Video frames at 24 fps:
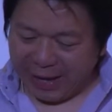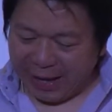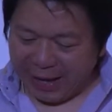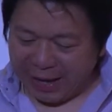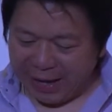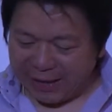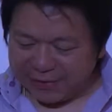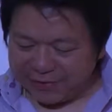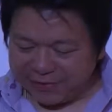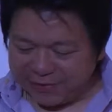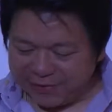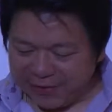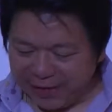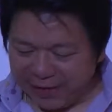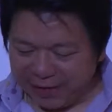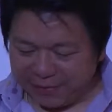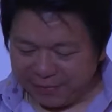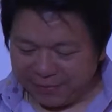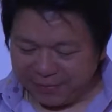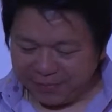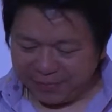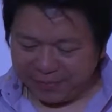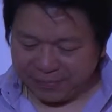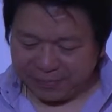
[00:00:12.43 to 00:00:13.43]
And said,
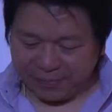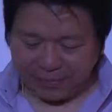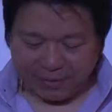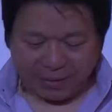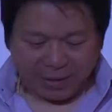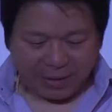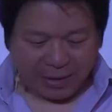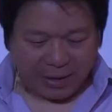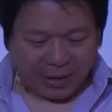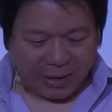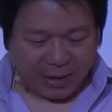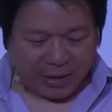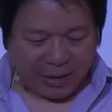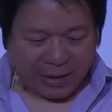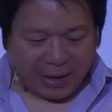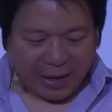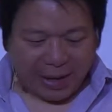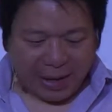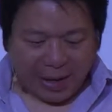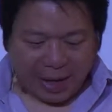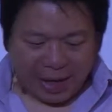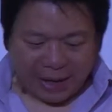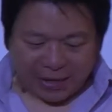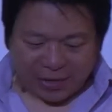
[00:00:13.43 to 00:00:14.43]

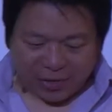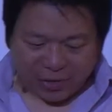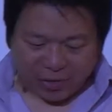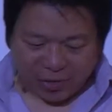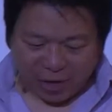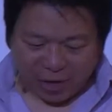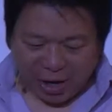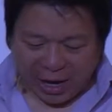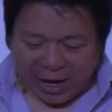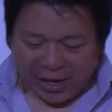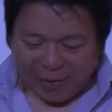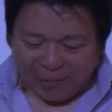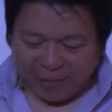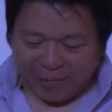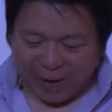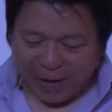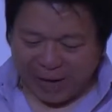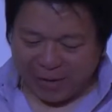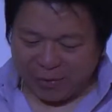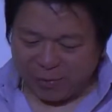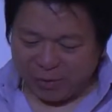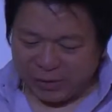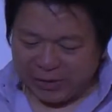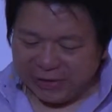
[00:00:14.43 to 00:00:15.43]
I cried by
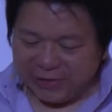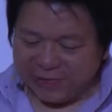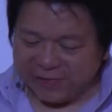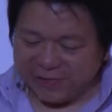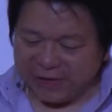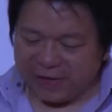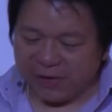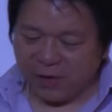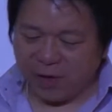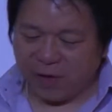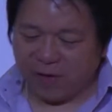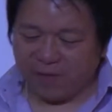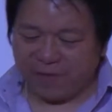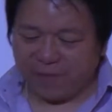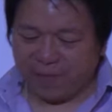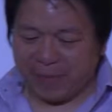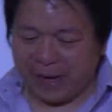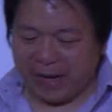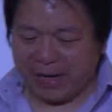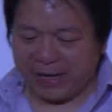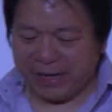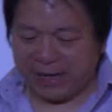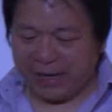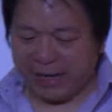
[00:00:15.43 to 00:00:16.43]
reason of
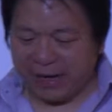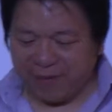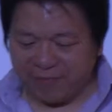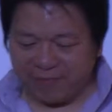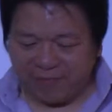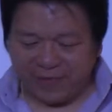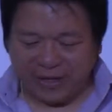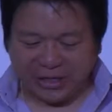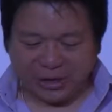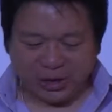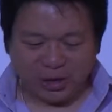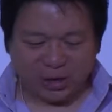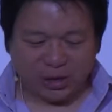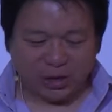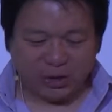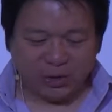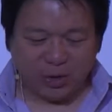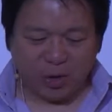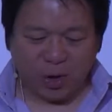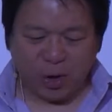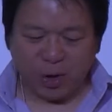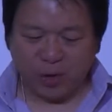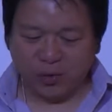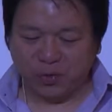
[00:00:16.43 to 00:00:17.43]
my affliction
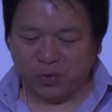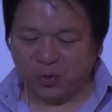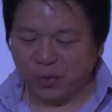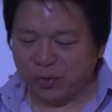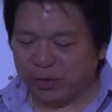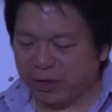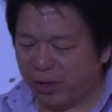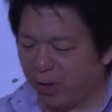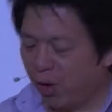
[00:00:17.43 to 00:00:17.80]
unto the